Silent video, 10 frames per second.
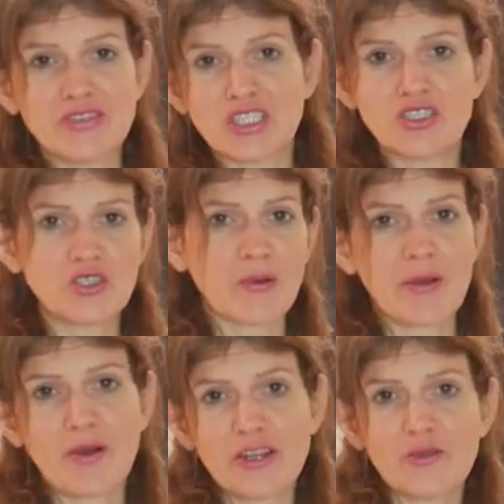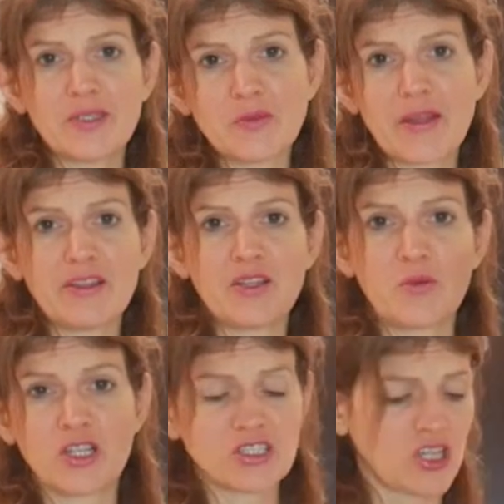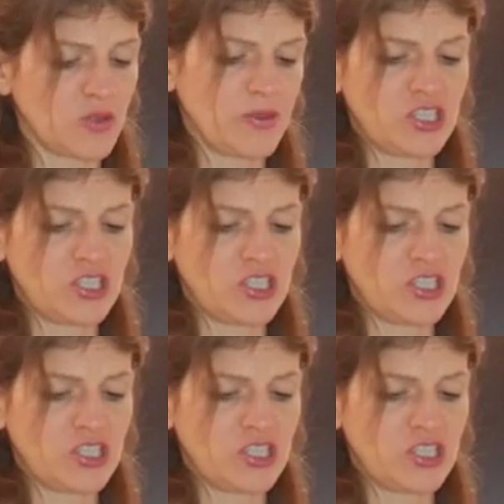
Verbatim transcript: if you can do spray bottle, much better than a washcloth,